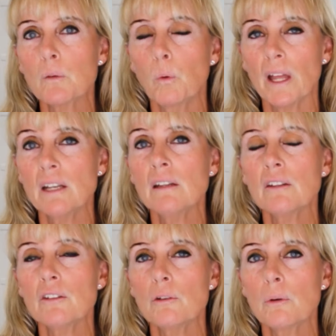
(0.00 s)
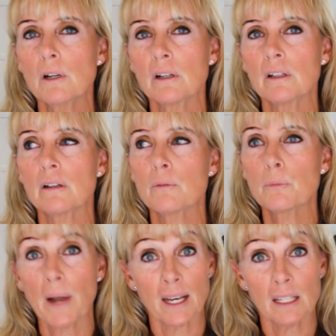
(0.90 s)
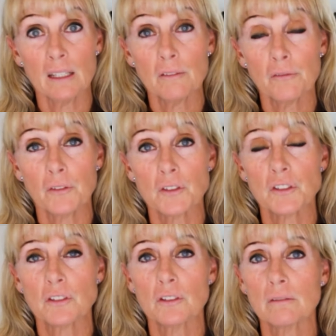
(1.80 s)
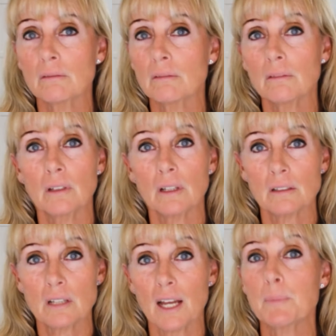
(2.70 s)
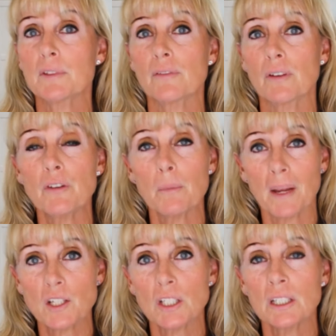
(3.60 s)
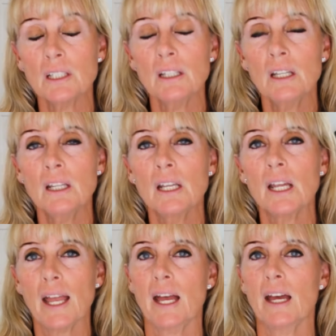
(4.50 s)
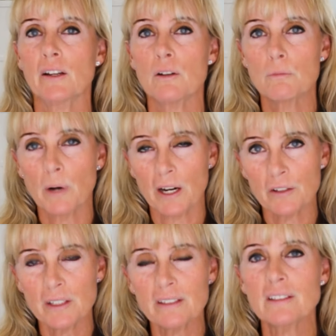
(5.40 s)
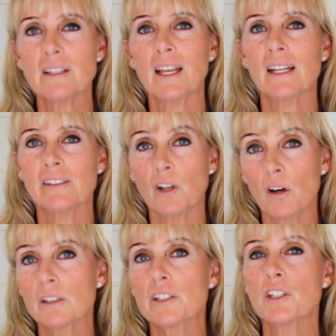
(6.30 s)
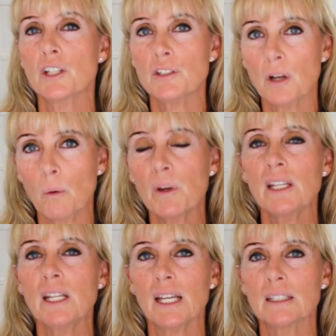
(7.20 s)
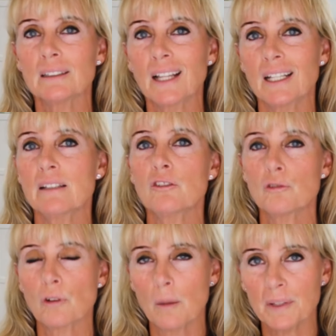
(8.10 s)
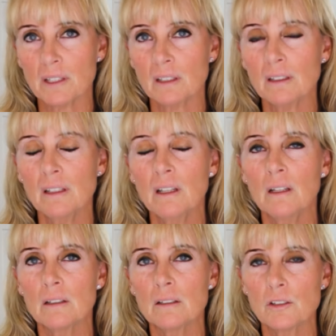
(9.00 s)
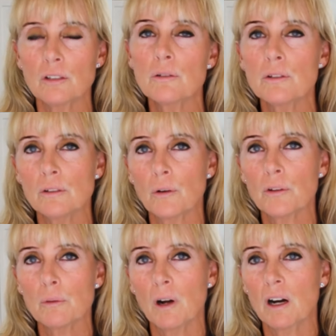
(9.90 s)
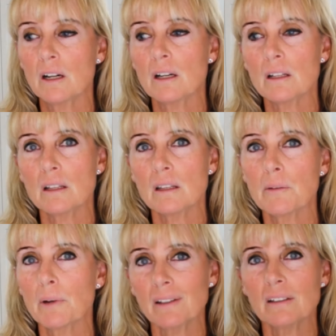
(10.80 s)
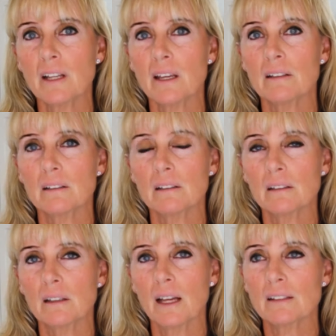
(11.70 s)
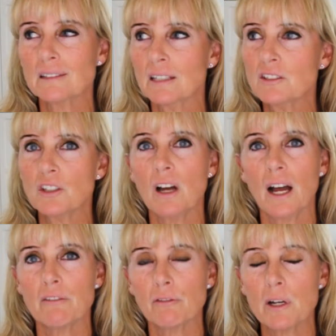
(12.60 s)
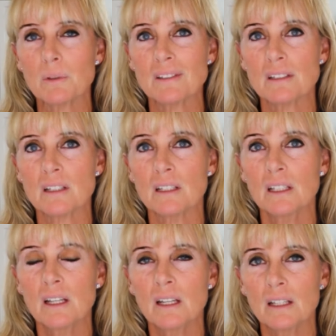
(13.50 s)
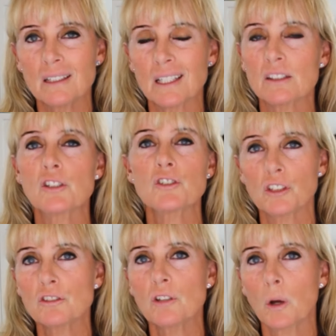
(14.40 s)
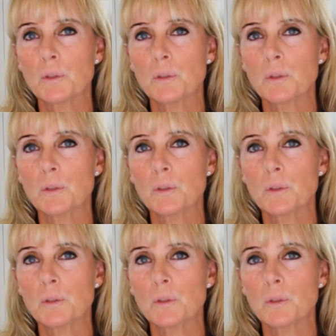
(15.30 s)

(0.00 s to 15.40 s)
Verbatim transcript: when you are ready for certain uh, types of information and awareness and knowledge and knowing and letting this drop in to who you know you are, they resonate at such a high frequency that there's just no